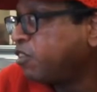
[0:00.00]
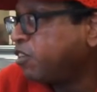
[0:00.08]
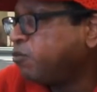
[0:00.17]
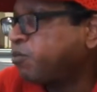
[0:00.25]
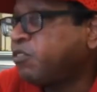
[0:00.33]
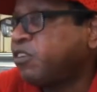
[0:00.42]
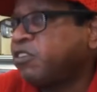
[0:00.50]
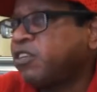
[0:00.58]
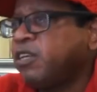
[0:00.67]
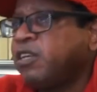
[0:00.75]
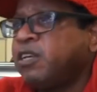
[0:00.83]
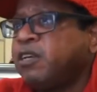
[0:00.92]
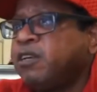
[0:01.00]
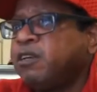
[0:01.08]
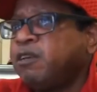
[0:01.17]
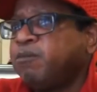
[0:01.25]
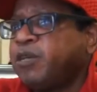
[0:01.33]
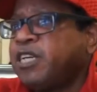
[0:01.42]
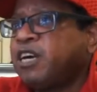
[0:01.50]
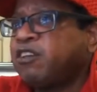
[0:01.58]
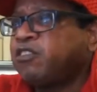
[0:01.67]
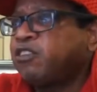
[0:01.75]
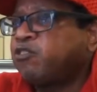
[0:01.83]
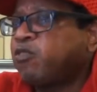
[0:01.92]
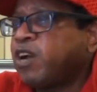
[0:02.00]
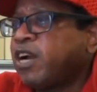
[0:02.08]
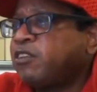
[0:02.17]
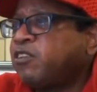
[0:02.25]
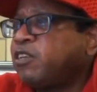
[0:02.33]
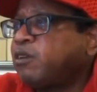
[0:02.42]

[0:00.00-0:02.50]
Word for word: is his position because he's trying to